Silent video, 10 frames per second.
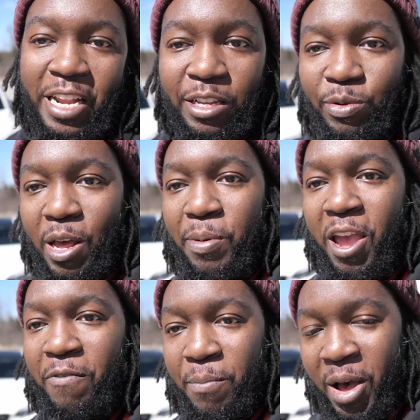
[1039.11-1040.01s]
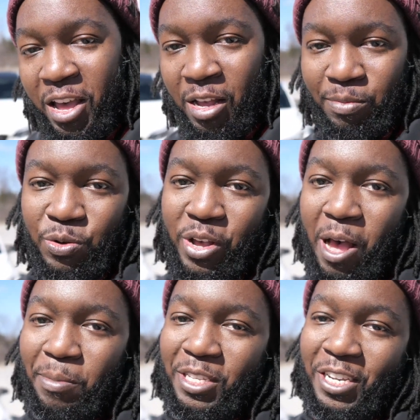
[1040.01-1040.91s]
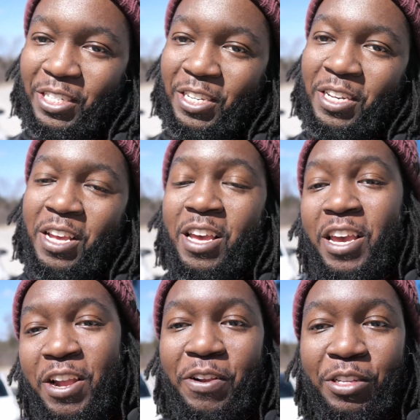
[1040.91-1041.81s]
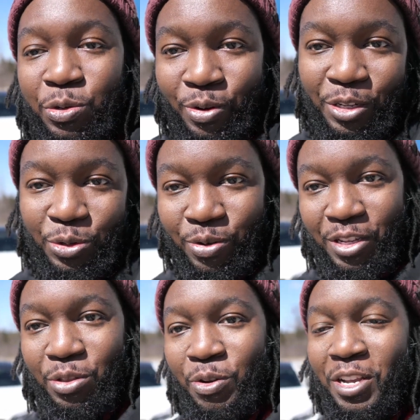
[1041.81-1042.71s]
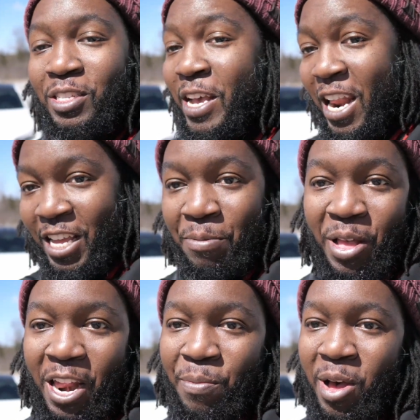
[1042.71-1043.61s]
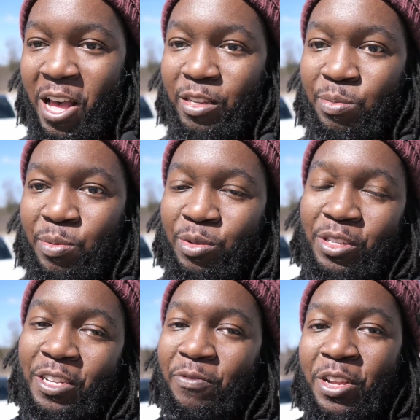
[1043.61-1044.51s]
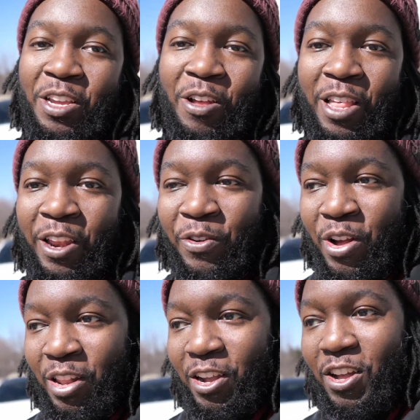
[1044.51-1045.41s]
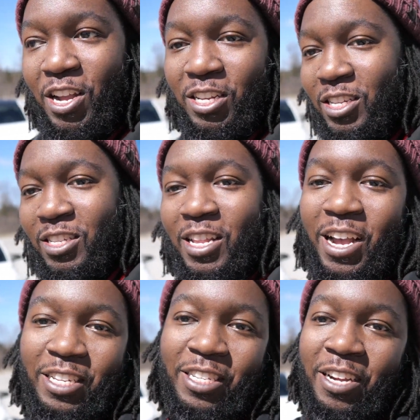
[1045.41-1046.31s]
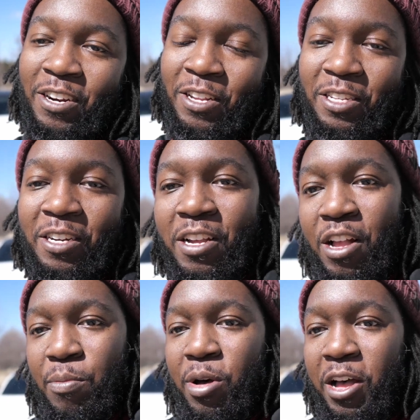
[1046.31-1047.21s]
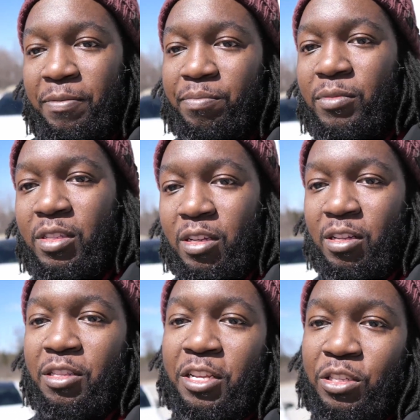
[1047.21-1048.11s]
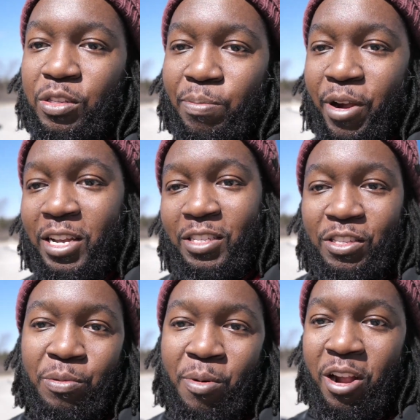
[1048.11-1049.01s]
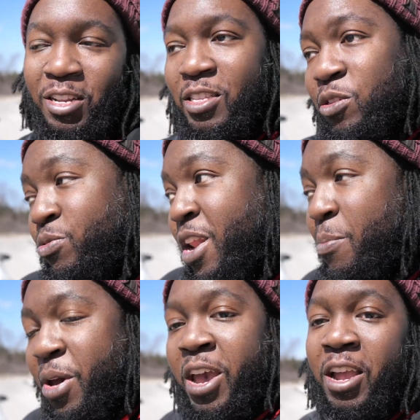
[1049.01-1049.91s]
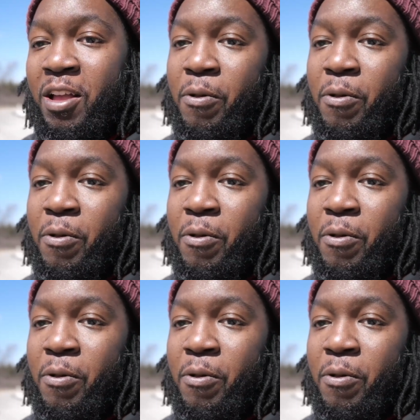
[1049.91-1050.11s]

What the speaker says: That's what I paid for my M2 Competition here in 2023. So got to keep that in mind, so people see the video later on like, oh, like I said earlier. But this is the price, this is the market, this is what I paid.